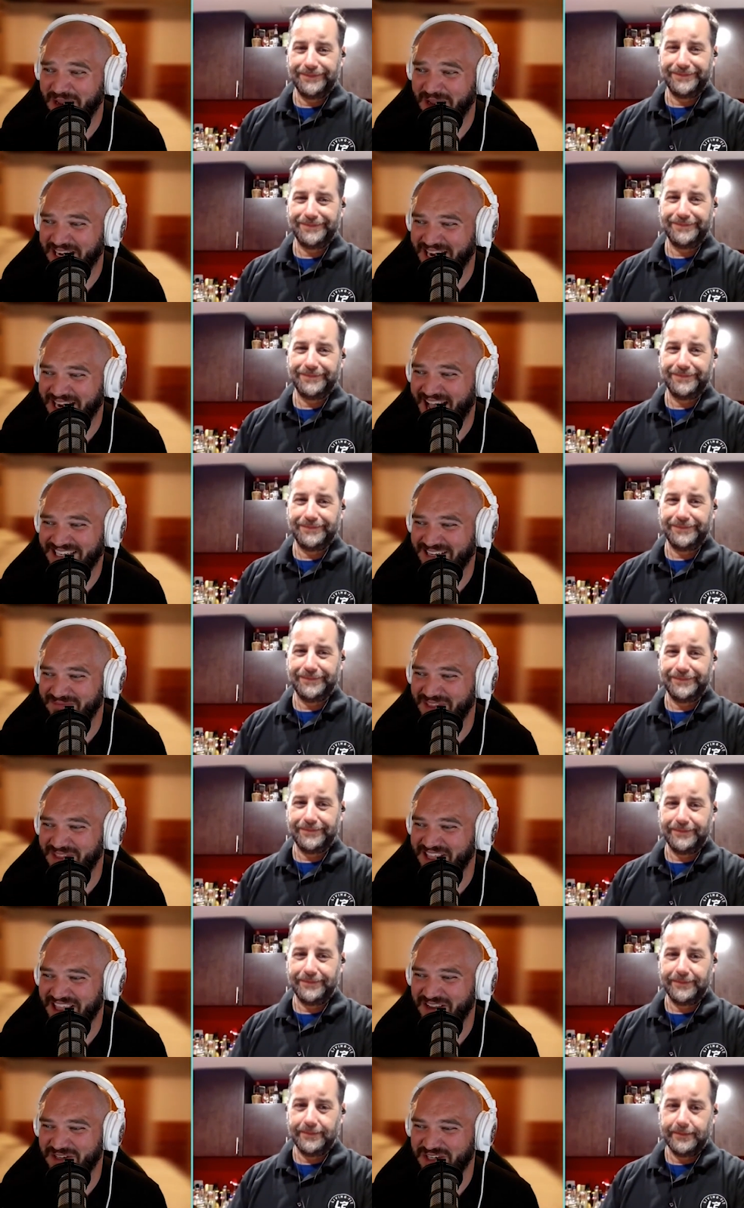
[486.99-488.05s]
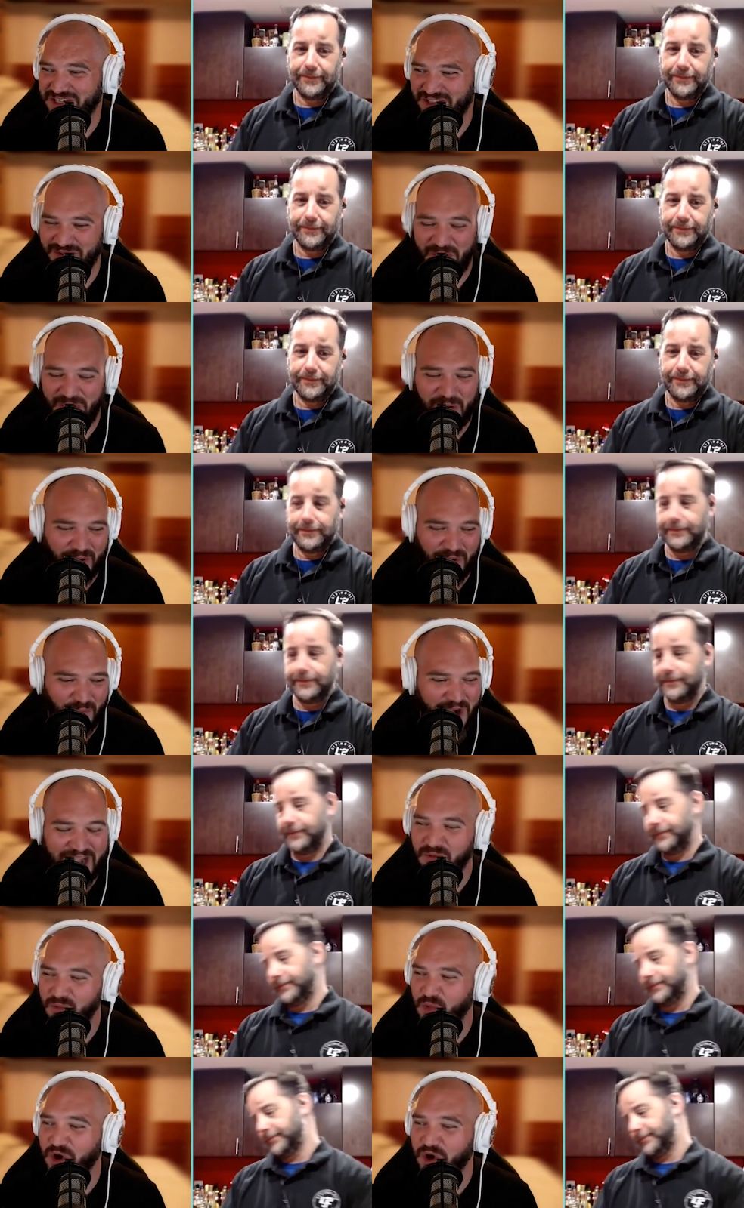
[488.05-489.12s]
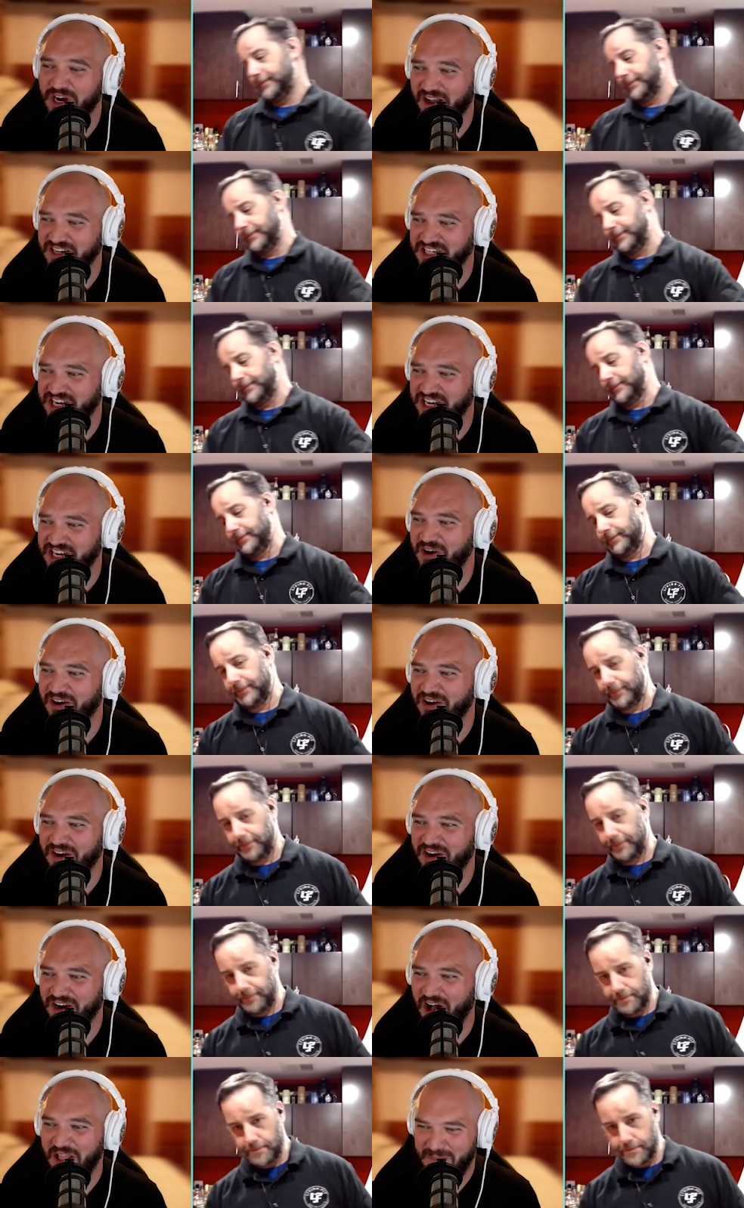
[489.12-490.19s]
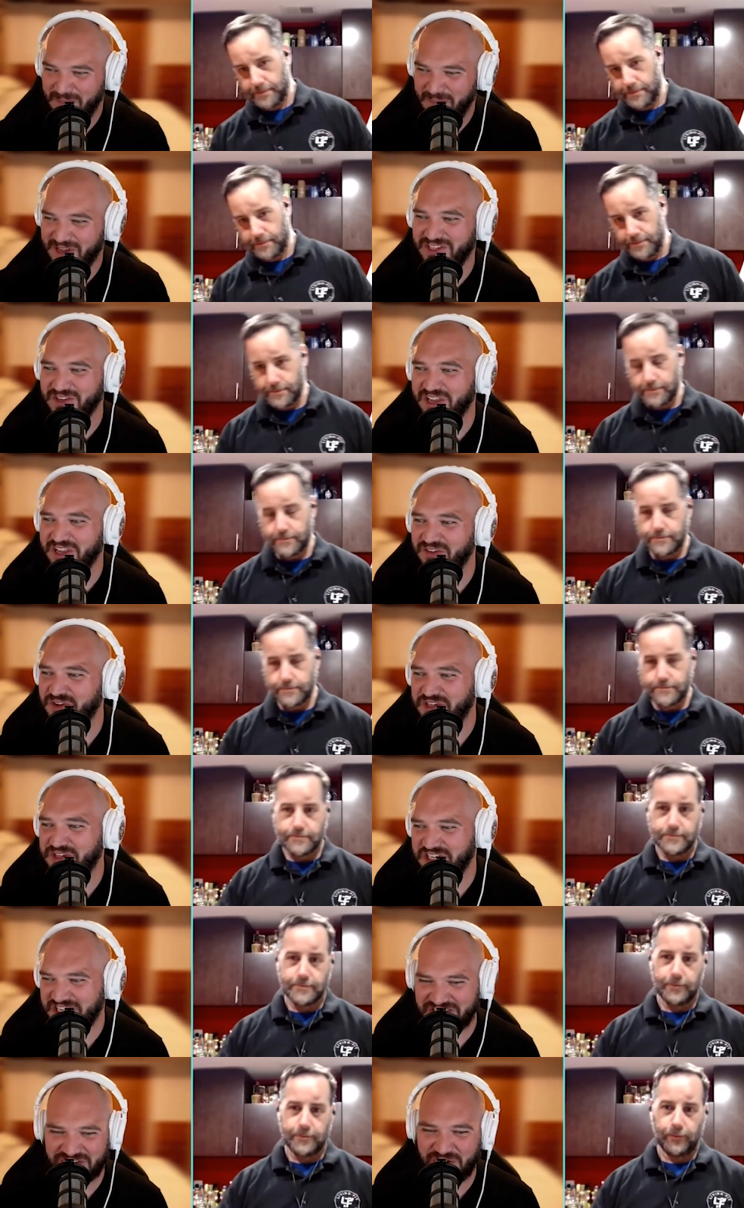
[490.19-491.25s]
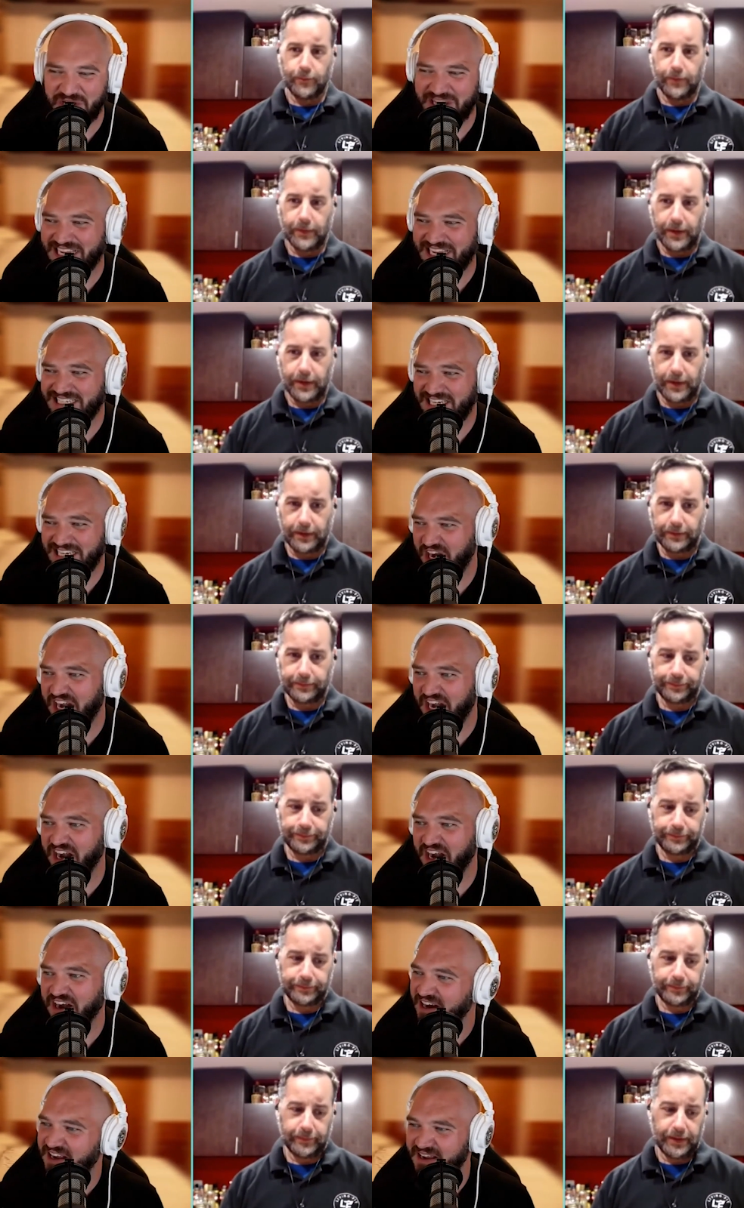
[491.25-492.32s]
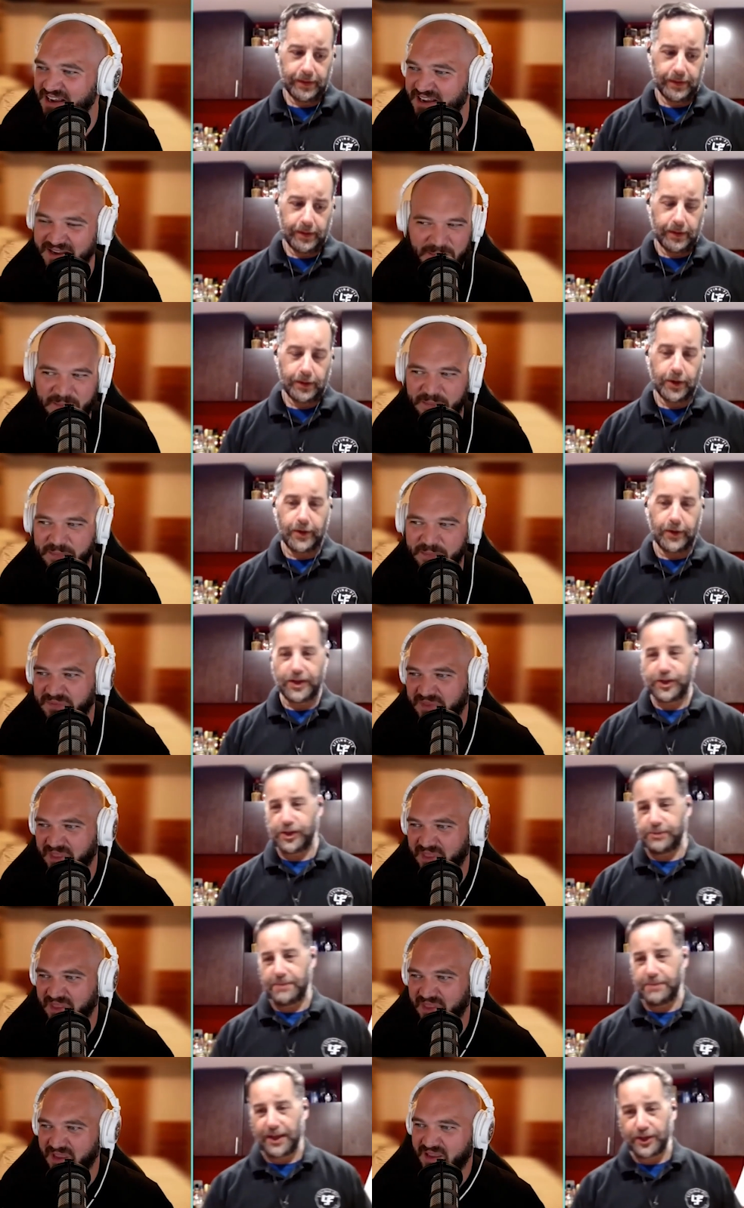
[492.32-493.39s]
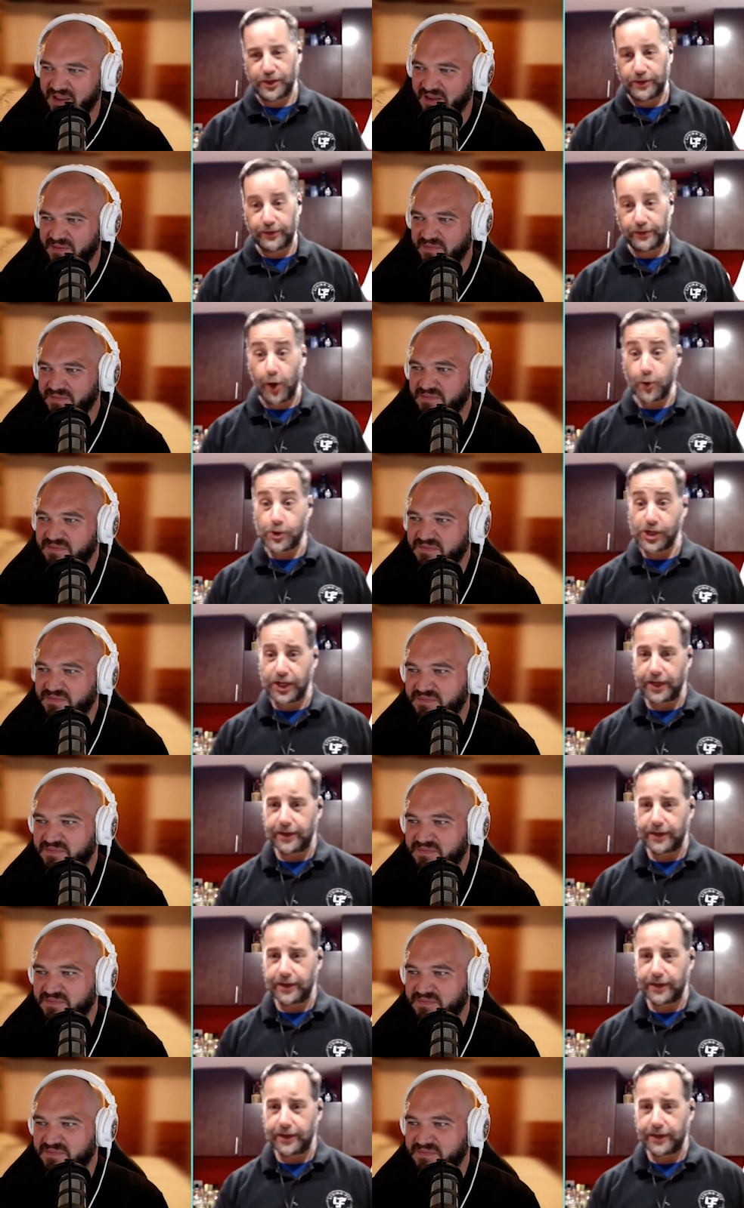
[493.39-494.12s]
Speaker 1: not something that you you just throw in a random workout generator and call it muscle confusion because you're a lazy trainer.
Speaker 2: No, that's just malice of coaching.